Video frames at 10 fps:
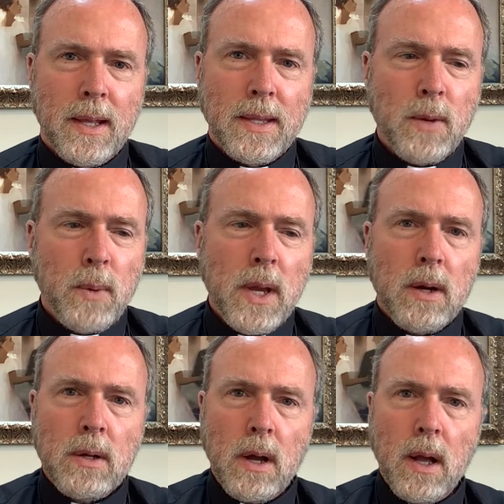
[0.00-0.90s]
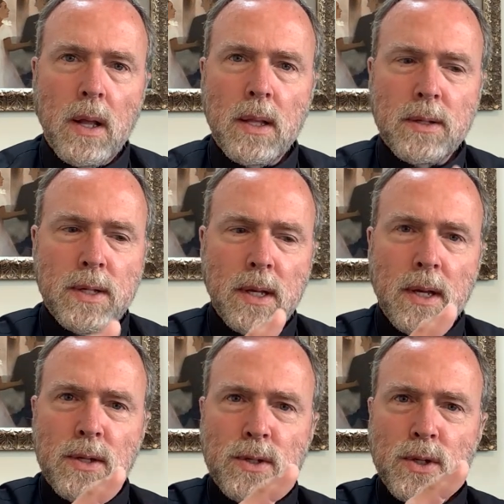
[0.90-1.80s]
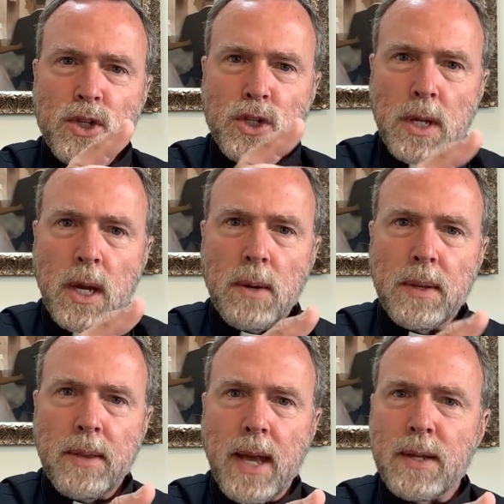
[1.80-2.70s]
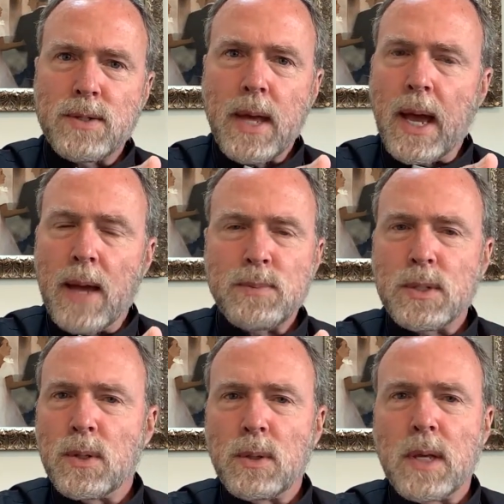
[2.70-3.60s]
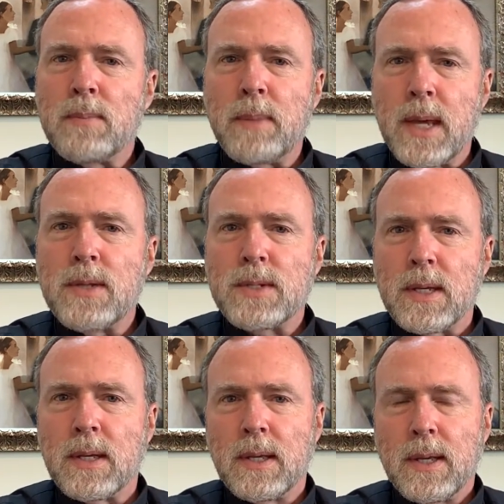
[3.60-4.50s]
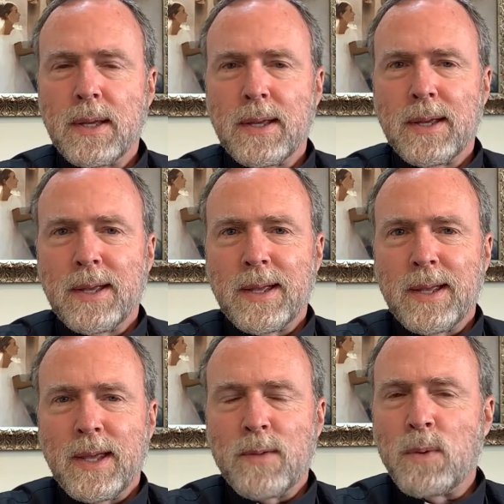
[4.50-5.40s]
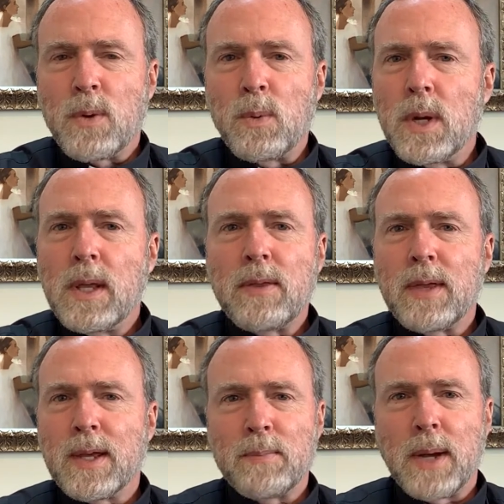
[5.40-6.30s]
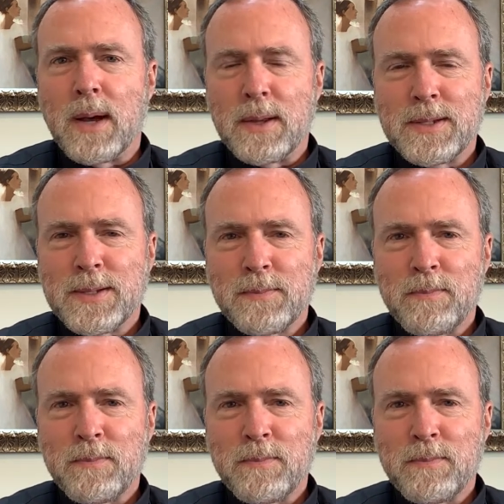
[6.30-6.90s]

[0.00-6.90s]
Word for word: That we are called to share in that is absolutely amazing if we really think about it.